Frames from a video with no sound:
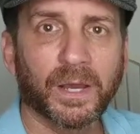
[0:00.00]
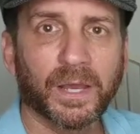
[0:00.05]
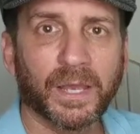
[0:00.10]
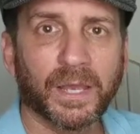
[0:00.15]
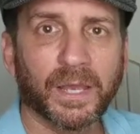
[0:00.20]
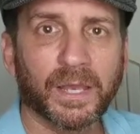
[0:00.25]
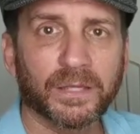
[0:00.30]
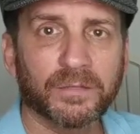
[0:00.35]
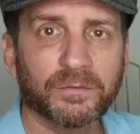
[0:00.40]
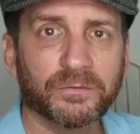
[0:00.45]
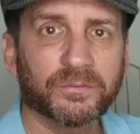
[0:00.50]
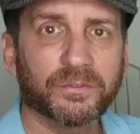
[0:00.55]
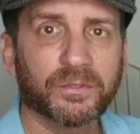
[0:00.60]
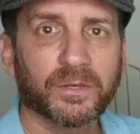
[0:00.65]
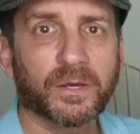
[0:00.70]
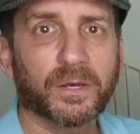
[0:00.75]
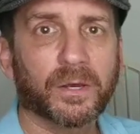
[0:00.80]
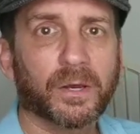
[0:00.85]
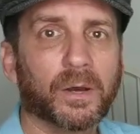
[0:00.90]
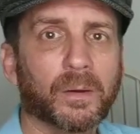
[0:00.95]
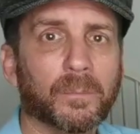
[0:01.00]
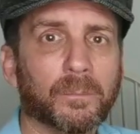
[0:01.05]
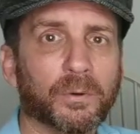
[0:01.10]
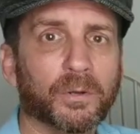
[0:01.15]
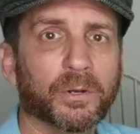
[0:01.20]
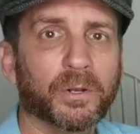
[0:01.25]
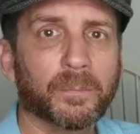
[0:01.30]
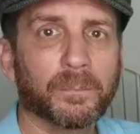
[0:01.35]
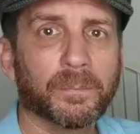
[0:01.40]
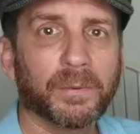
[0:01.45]
and I'll
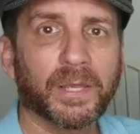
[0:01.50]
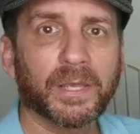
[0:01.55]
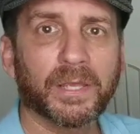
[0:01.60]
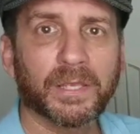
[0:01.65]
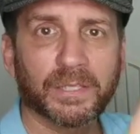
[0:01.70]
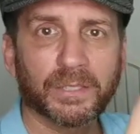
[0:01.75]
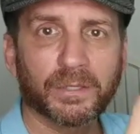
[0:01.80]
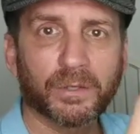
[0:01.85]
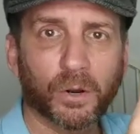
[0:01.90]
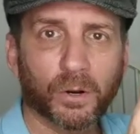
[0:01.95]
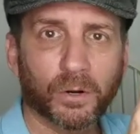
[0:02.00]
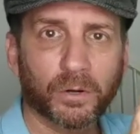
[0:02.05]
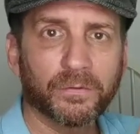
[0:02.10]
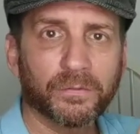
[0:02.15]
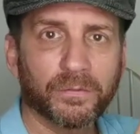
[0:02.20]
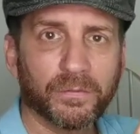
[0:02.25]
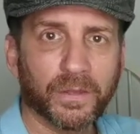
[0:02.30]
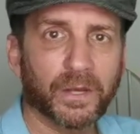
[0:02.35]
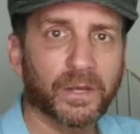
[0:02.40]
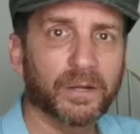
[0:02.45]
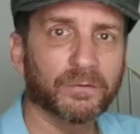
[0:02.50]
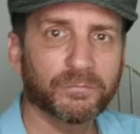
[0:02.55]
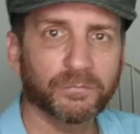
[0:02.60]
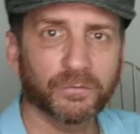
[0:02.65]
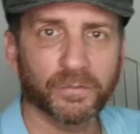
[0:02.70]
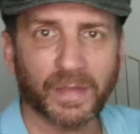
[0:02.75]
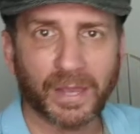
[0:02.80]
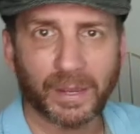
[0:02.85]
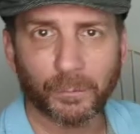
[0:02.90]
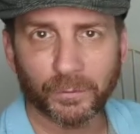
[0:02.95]
put up a card there
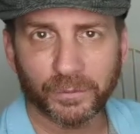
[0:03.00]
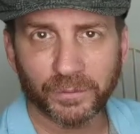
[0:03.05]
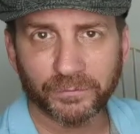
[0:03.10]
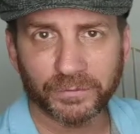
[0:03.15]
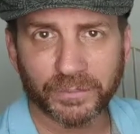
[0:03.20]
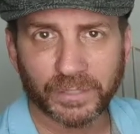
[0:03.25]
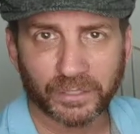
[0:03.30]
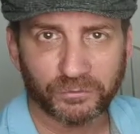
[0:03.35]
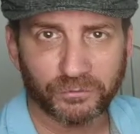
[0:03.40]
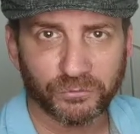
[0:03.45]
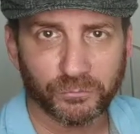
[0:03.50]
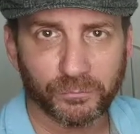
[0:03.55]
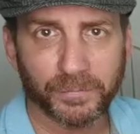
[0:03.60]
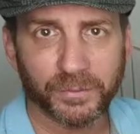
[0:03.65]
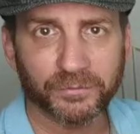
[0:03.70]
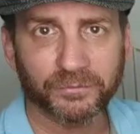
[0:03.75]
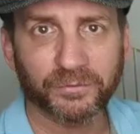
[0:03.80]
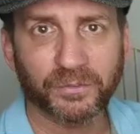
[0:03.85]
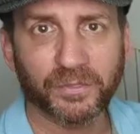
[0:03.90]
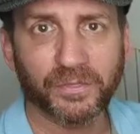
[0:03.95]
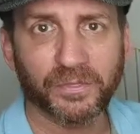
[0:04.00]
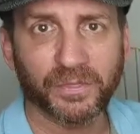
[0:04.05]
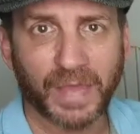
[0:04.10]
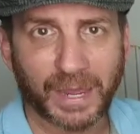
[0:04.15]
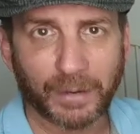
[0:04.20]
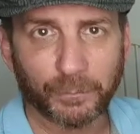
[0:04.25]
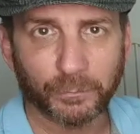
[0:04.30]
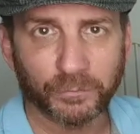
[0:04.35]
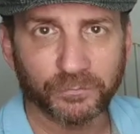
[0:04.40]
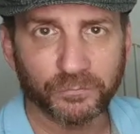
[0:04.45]
for that one in case you missed
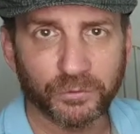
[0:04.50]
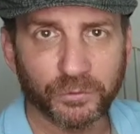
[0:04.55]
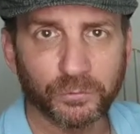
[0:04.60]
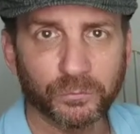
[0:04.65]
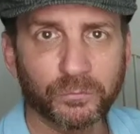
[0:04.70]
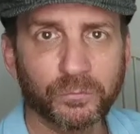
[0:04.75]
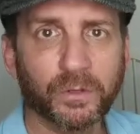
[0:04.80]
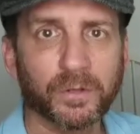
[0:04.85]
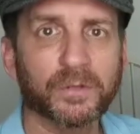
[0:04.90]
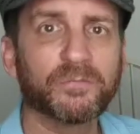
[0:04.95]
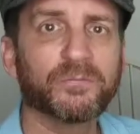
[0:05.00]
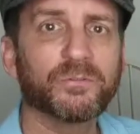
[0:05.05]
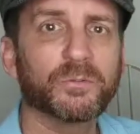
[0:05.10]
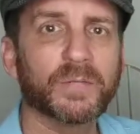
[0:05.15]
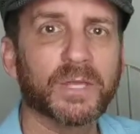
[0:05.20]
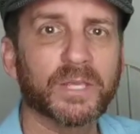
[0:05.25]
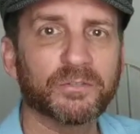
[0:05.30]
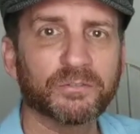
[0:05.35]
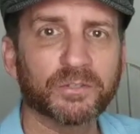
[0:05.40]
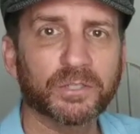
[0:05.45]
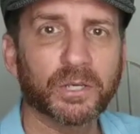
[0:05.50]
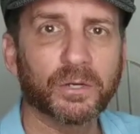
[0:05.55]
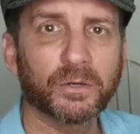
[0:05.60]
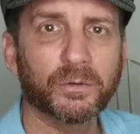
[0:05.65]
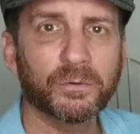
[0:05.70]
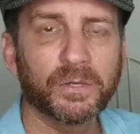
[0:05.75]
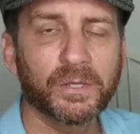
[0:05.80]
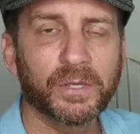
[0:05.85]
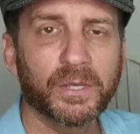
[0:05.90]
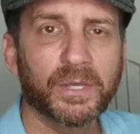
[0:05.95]
that review a few days
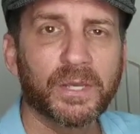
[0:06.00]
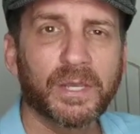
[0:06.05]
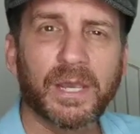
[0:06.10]
ago.